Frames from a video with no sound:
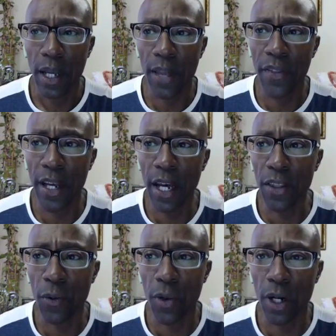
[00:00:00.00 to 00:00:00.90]
And the
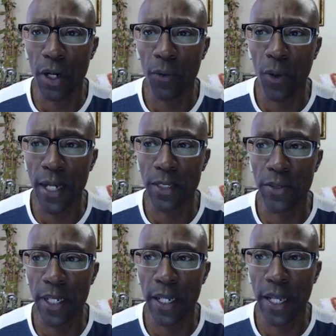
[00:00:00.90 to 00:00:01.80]
other word,
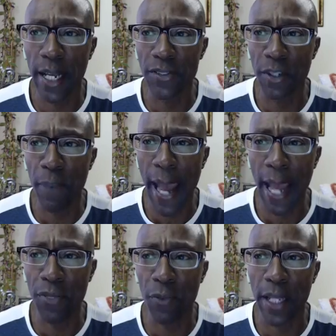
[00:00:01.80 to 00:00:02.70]
wandering, is a
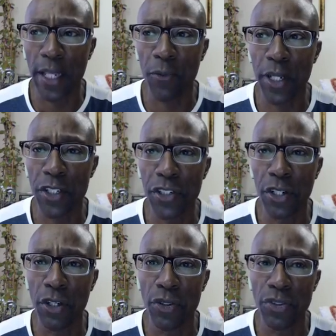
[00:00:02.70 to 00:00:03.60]
pathway that we
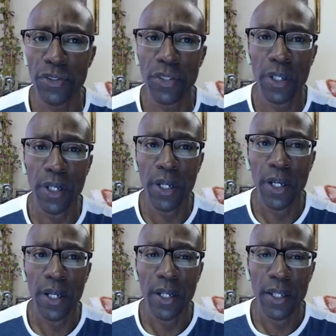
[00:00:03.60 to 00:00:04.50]
choose
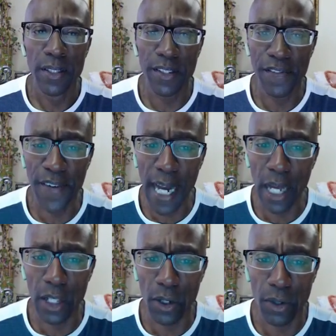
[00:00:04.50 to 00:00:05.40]
to
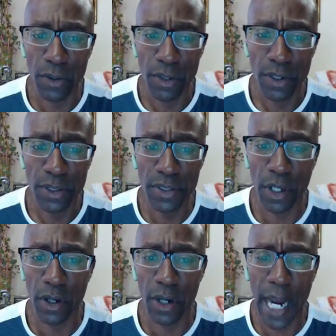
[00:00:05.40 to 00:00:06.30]
follow.
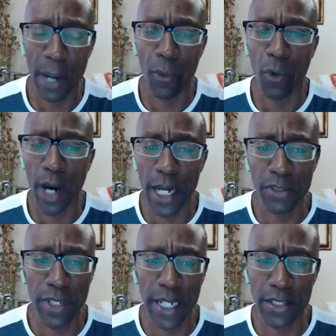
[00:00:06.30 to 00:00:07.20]
So I'm
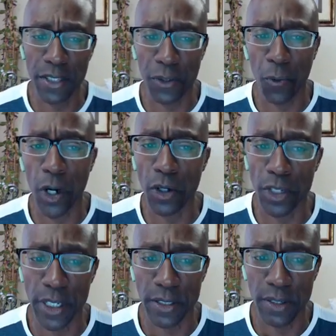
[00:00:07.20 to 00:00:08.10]
wandering into the
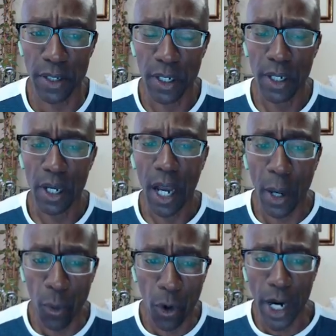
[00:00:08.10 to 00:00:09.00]
wilderness.
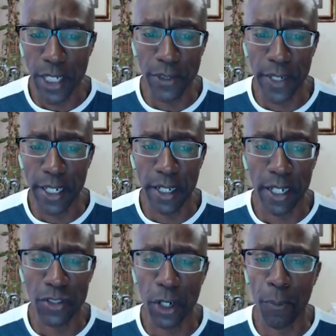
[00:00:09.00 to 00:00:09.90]
I'm wandering
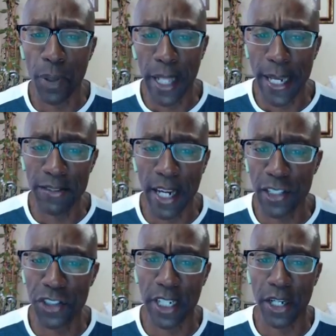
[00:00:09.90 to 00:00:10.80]
into a place I
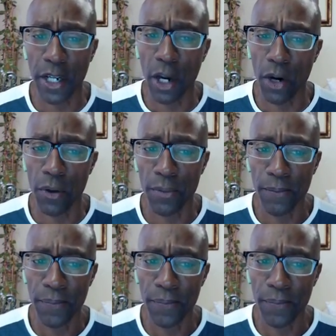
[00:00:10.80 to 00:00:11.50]
shouldn't go.